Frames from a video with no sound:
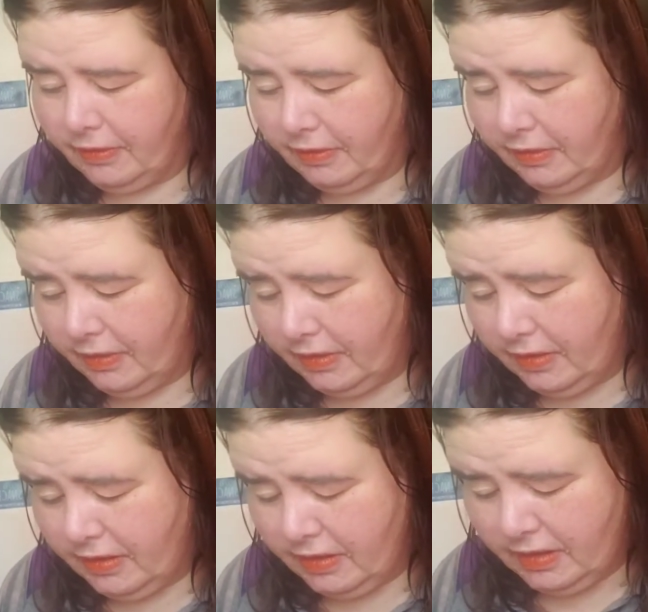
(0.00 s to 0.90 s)

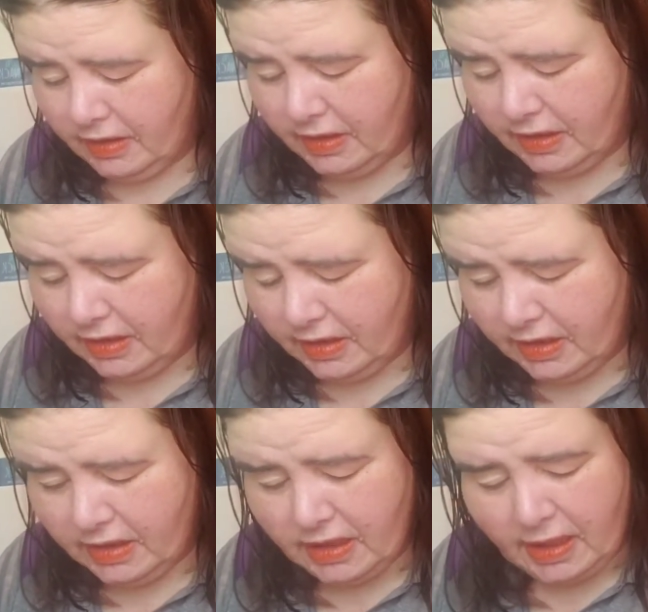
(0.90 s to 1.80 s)

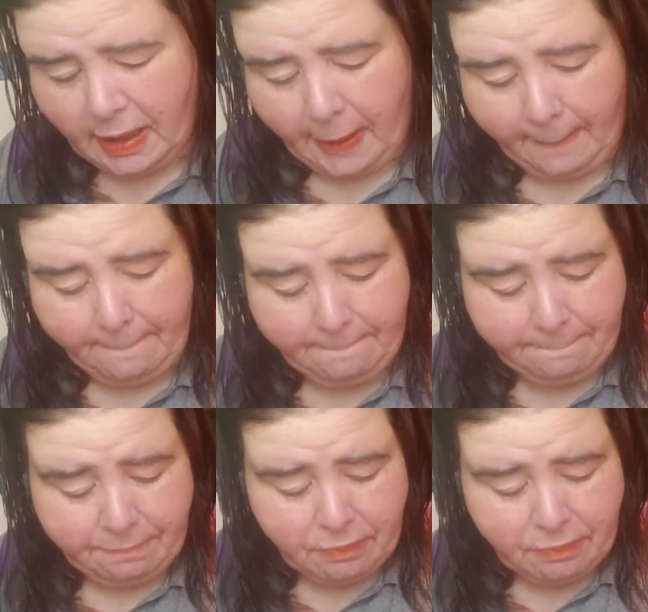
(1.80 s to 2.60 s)
Nobody speaks.